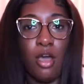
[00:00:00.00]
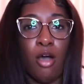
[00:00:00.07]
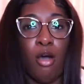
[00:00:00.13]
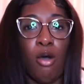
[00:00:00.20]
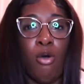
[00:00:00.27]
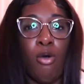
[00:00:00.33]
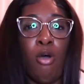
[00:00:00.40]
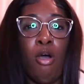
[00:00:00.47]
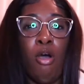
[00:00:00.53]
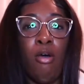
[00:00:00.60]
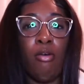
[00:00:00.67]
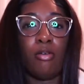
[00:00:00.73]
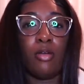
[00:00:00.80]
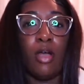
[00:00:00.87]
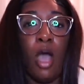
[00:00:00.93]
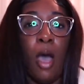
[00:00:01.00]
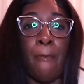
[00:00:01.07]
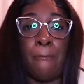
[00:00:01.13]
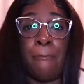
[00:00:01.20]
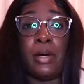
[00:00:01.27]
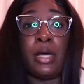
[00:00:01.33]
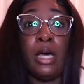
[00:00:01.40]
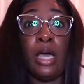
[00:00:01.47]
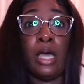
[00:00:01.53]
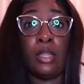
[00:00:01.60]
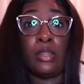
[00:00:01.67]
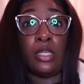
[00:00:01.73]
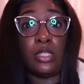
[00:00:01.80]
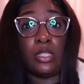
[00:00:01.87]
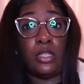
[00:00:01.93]
Ooh! But
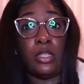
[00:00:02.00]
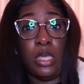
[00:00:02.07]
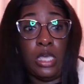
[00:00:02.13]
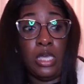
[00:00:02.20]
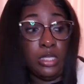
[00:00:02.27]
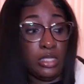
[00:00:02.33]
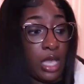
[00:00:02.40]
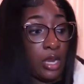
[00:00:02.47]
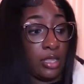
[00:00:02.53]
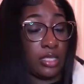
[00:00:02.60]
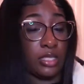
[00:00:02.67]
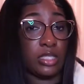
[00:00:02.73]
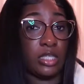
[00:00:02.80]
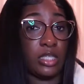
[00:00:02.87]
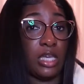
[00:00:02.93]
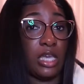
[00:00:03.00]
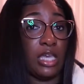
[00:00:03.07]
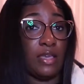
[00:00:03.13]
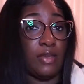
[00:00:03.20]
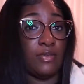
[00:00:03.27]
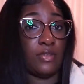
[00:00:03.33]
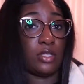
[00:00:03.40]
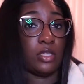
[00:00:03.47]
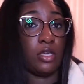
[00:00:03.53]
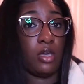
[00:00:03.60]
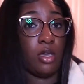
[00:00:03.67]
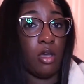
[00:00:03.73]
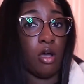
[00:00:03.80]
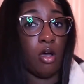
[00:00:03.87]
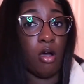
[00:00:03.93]
the inside of the sleeves
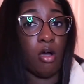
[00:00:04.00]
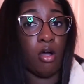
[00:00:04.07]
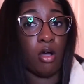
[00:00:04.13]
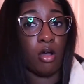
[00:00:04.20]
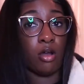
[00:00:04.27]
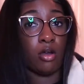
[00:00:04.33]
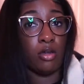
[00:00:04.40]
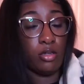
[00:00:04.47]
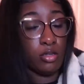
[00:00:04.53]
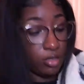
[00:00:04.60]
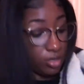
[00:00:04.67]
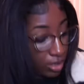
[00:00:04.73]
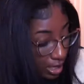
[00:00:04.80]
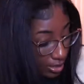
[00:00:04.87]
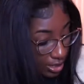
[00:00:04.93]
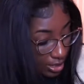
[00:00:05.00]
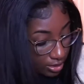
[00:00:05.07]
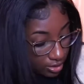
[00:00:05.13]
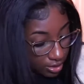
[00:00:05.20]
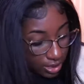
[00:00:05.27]
are like that.